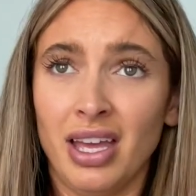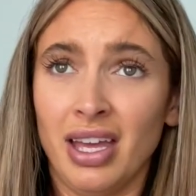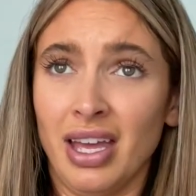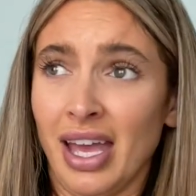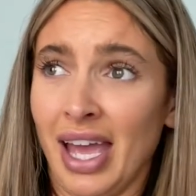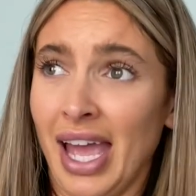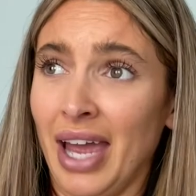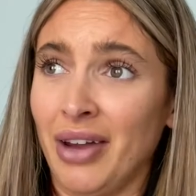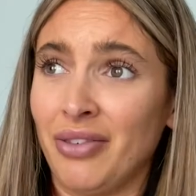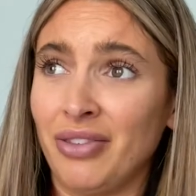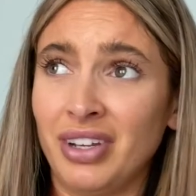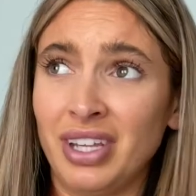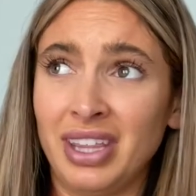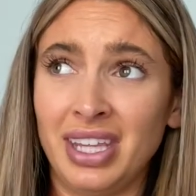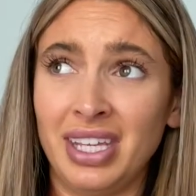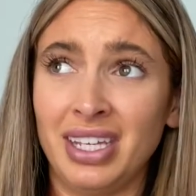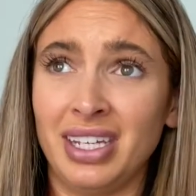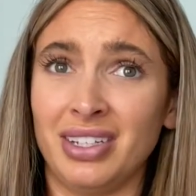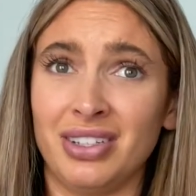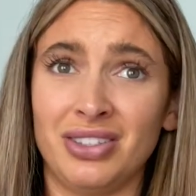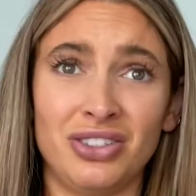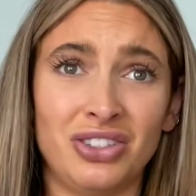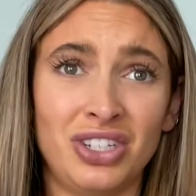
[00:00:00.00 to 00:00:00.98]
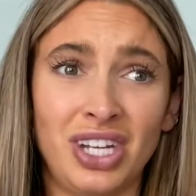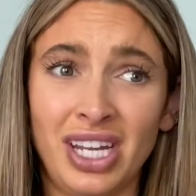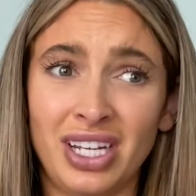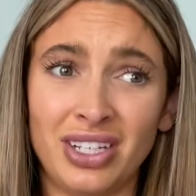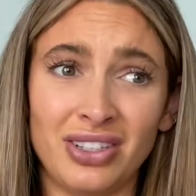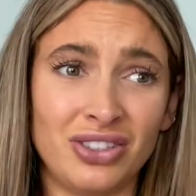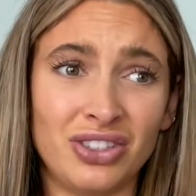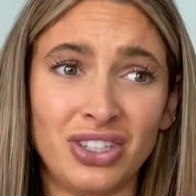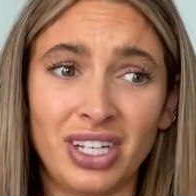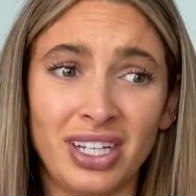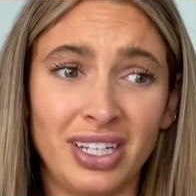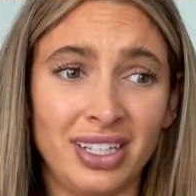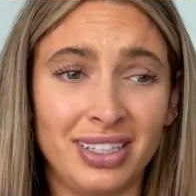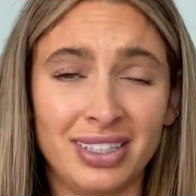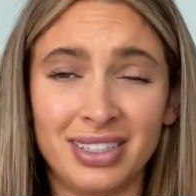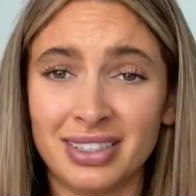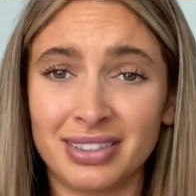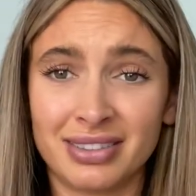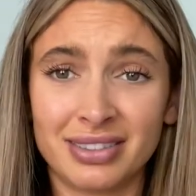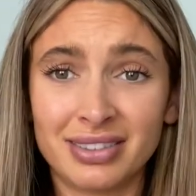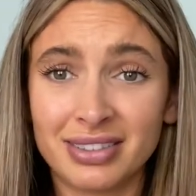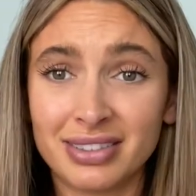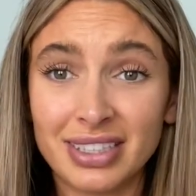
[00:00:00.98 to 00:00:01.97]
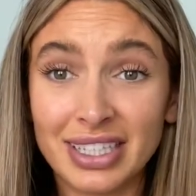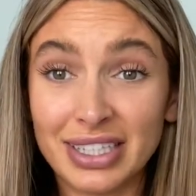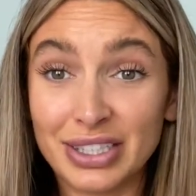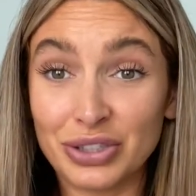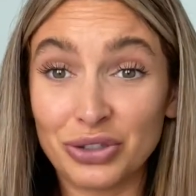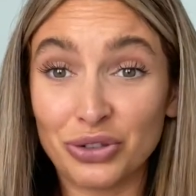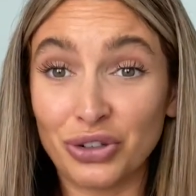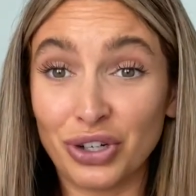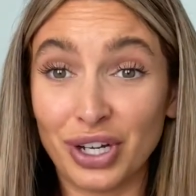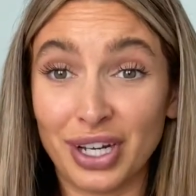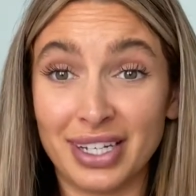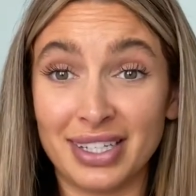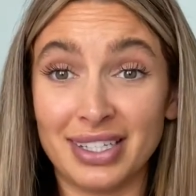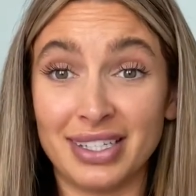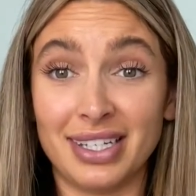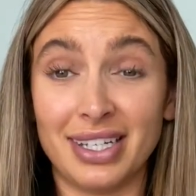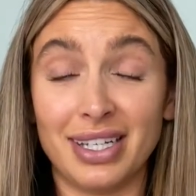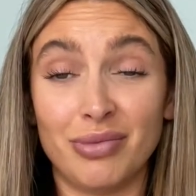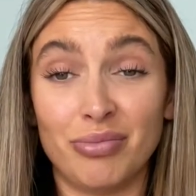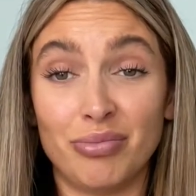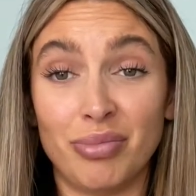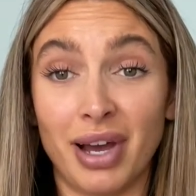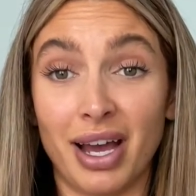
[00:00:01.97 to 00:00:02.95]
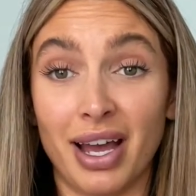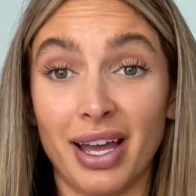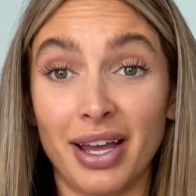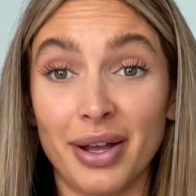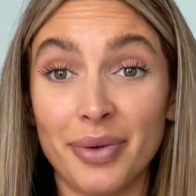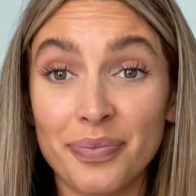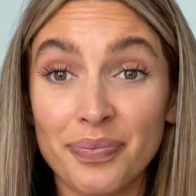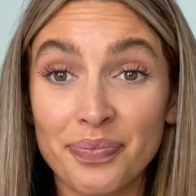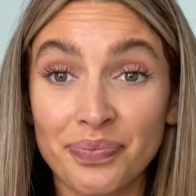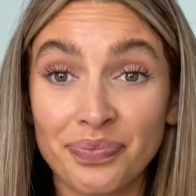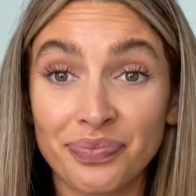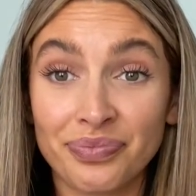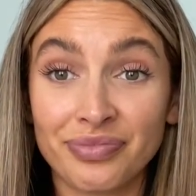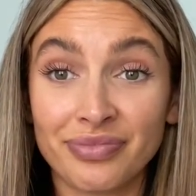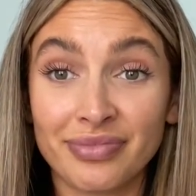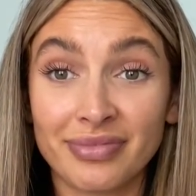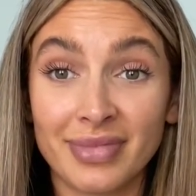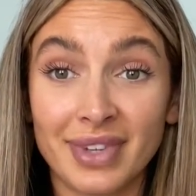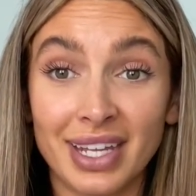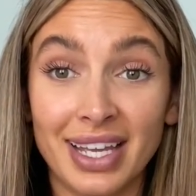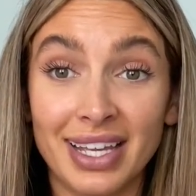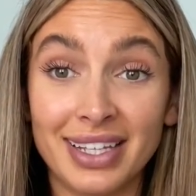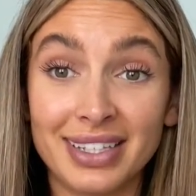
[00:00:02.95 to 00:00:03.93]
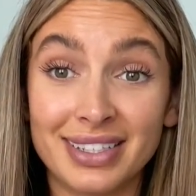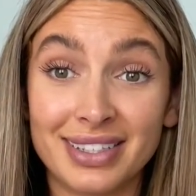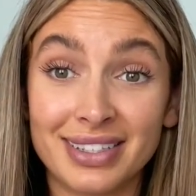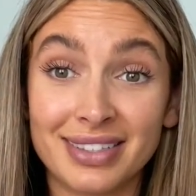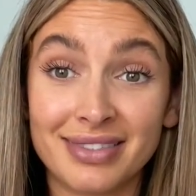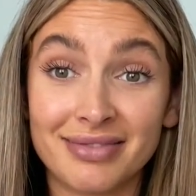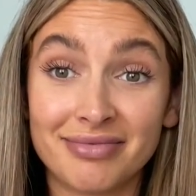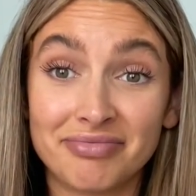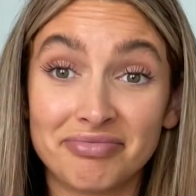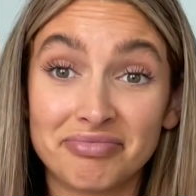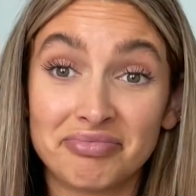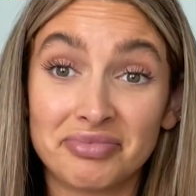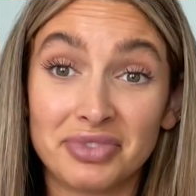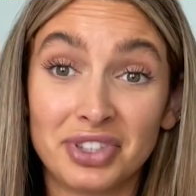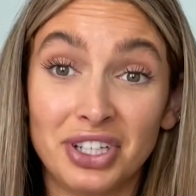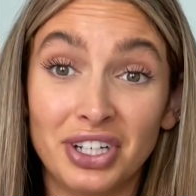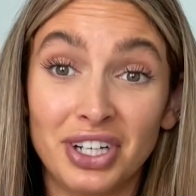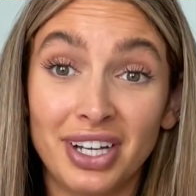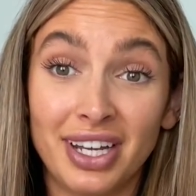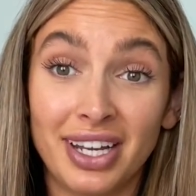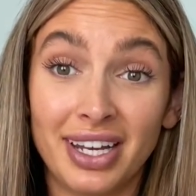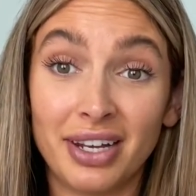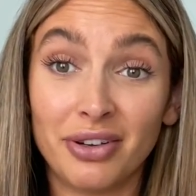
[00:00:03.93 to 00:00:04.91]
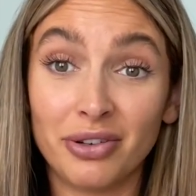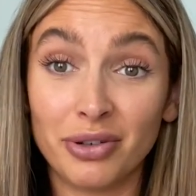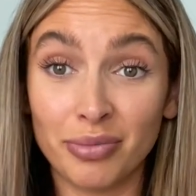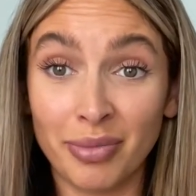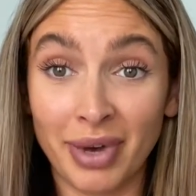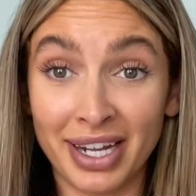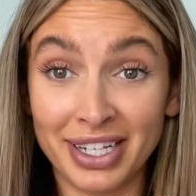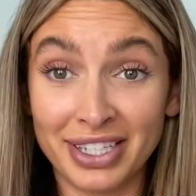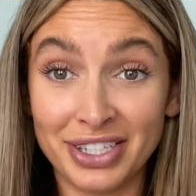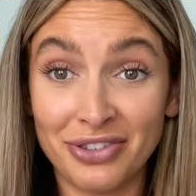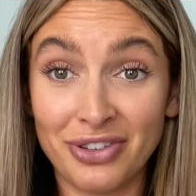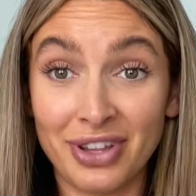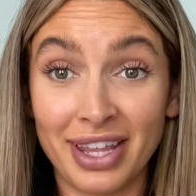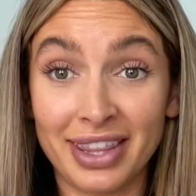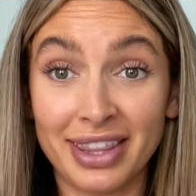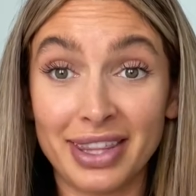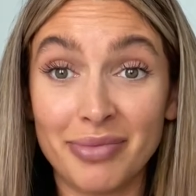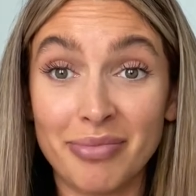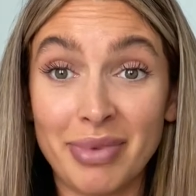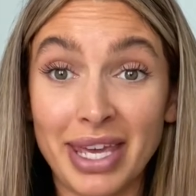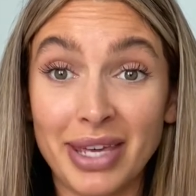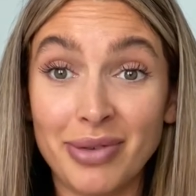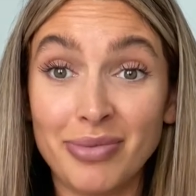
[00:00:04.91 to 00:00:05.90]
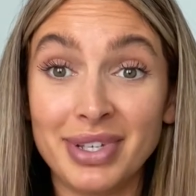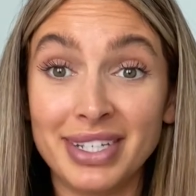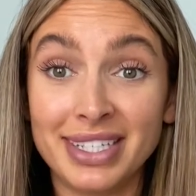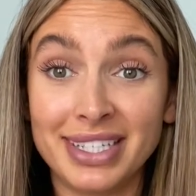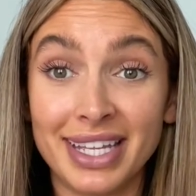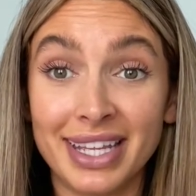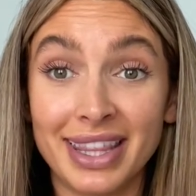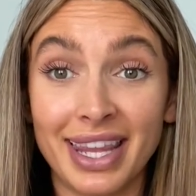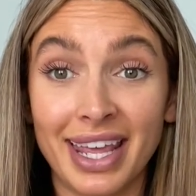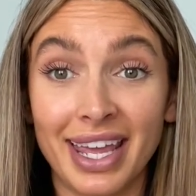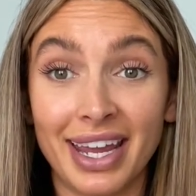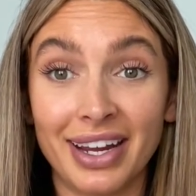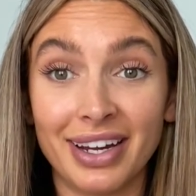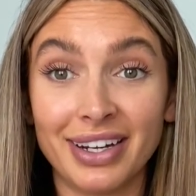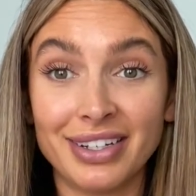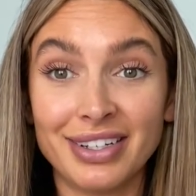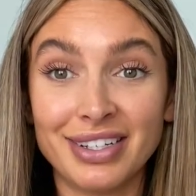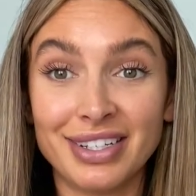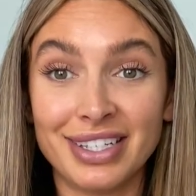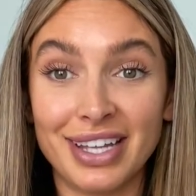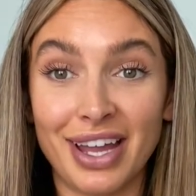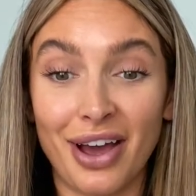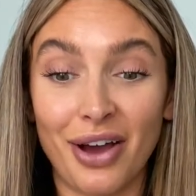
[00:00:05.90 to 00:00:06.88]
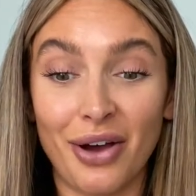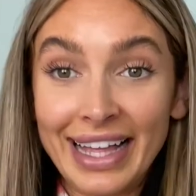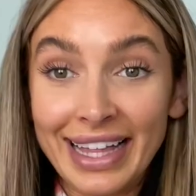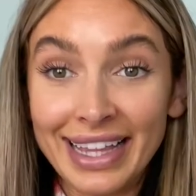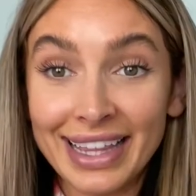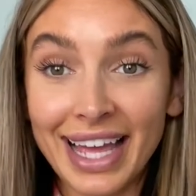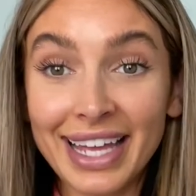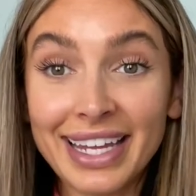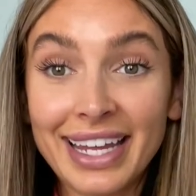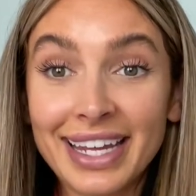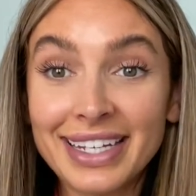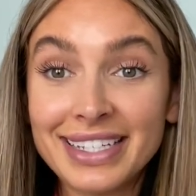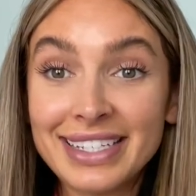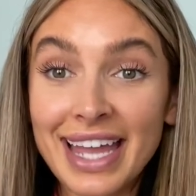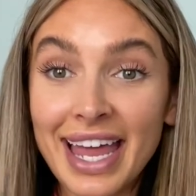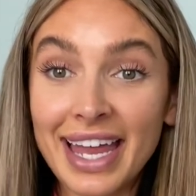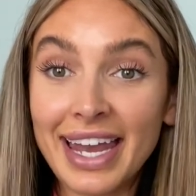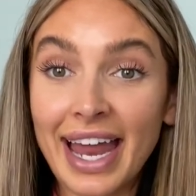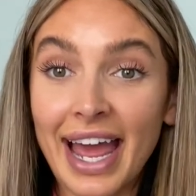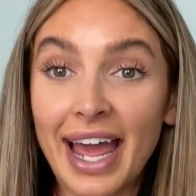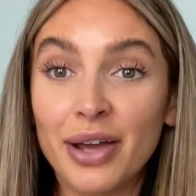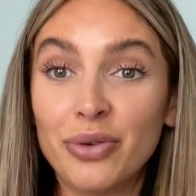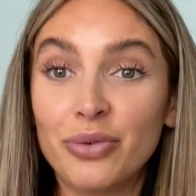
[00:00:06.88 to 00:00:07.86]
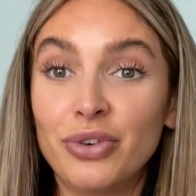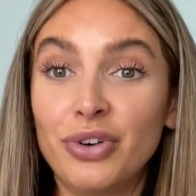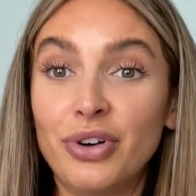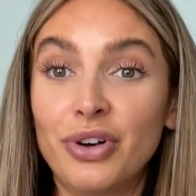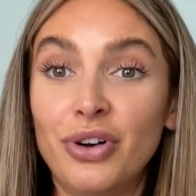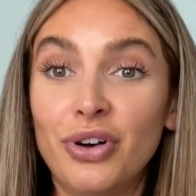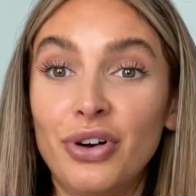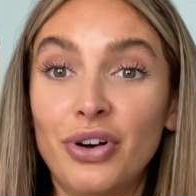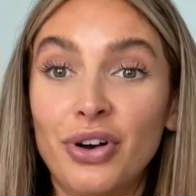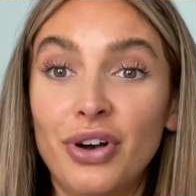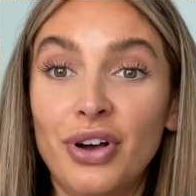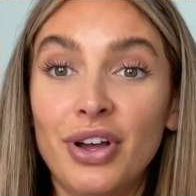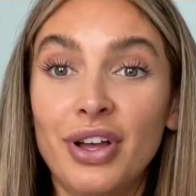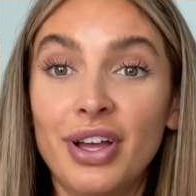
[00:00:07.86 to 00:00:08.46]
Everything is changing. It's crazy, but it's good. It reminds you that the baby's in there. So like I said, I will